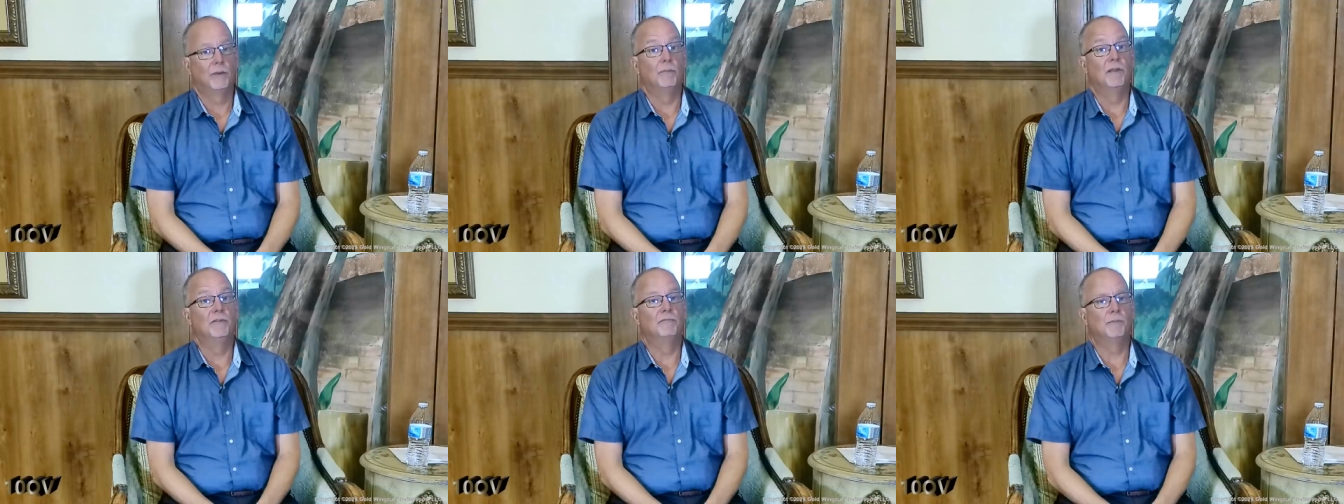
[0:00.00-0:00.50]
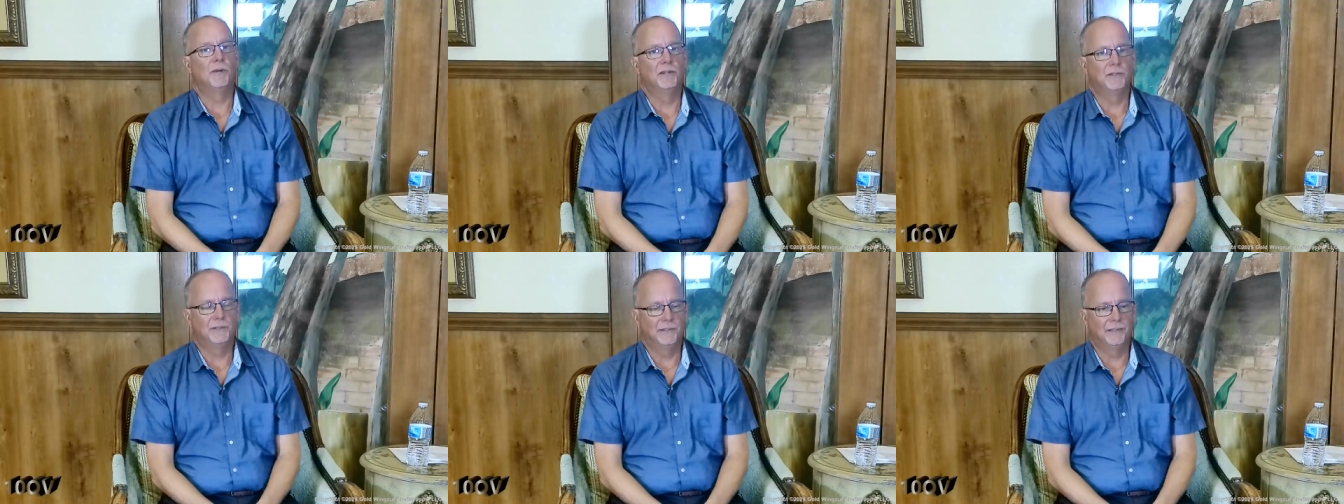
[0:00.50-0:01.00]

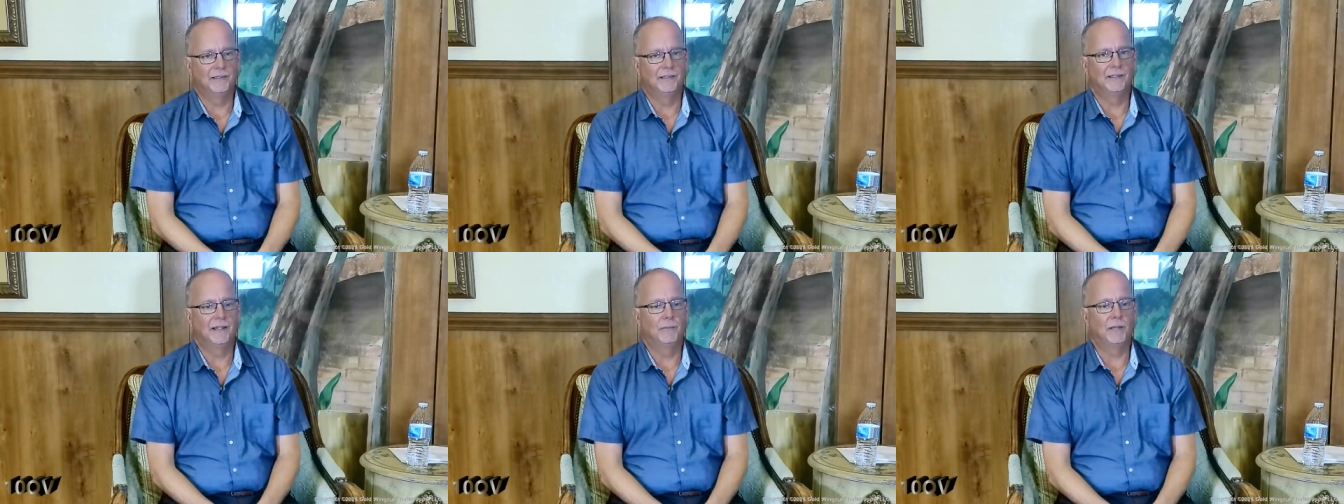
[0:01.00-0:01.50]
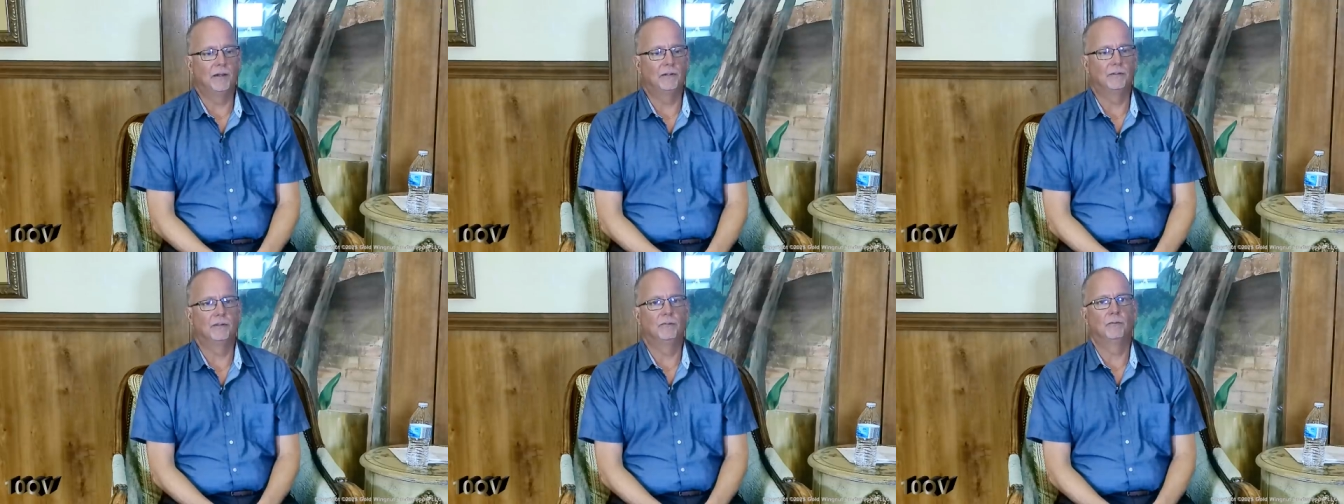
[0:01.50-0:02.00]
information about
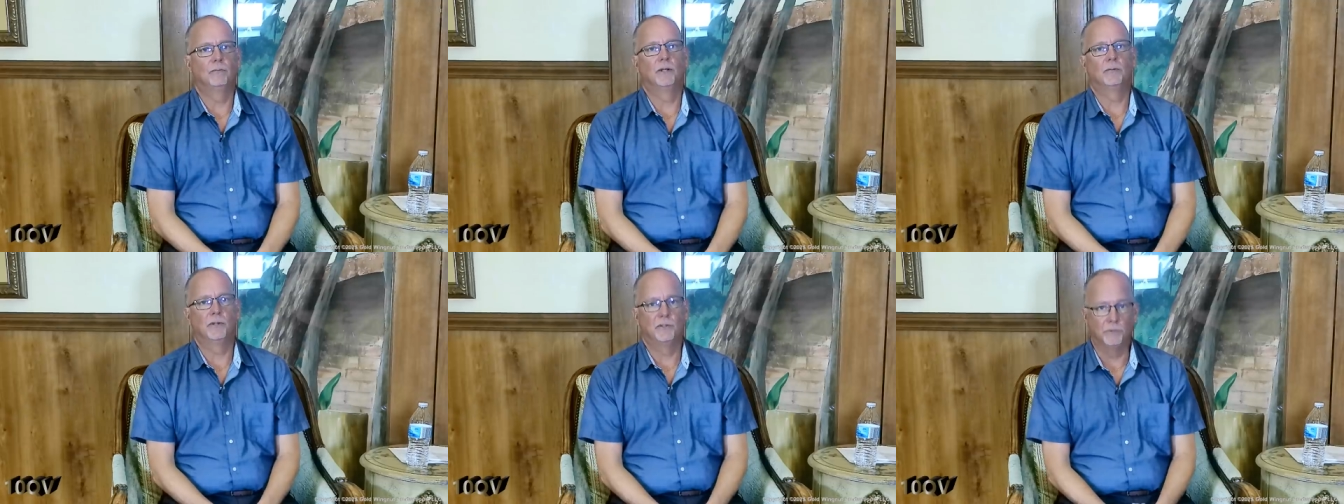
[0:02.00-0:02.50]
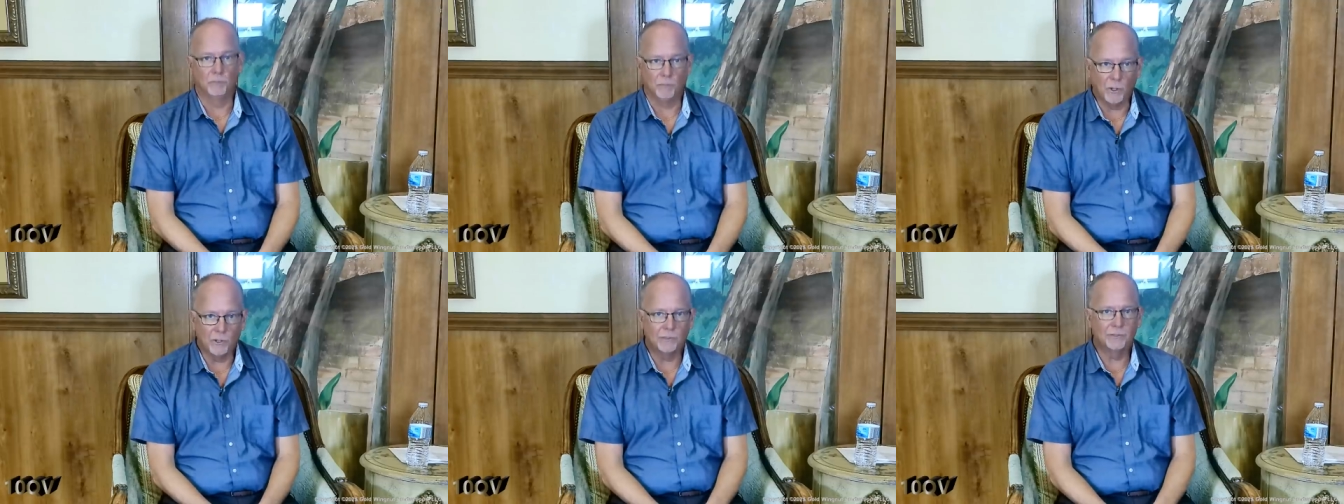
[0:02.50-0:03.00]
recreation
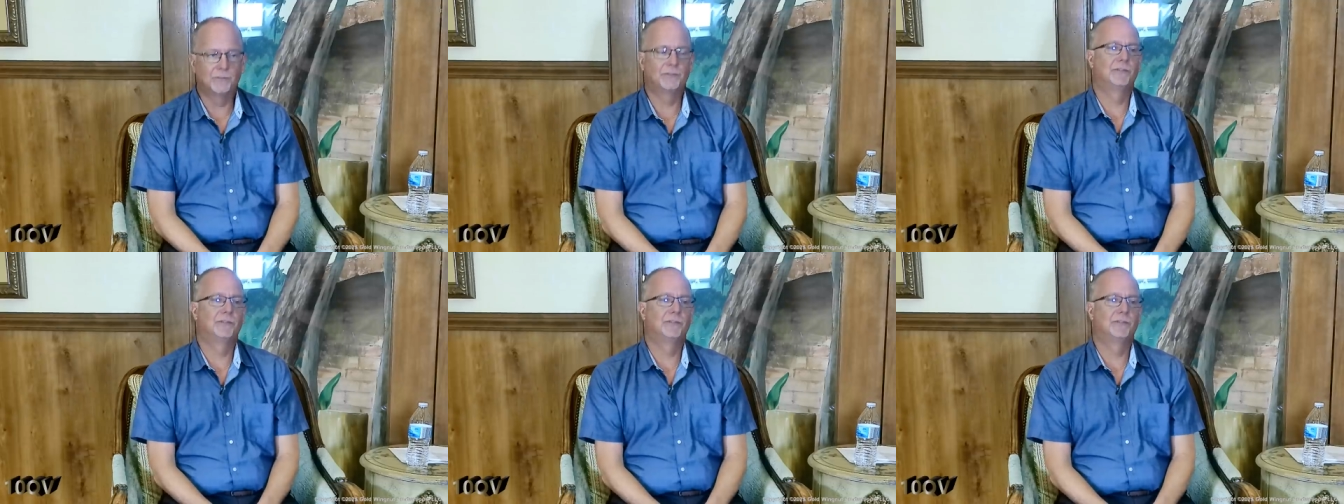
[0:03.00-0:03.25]
parks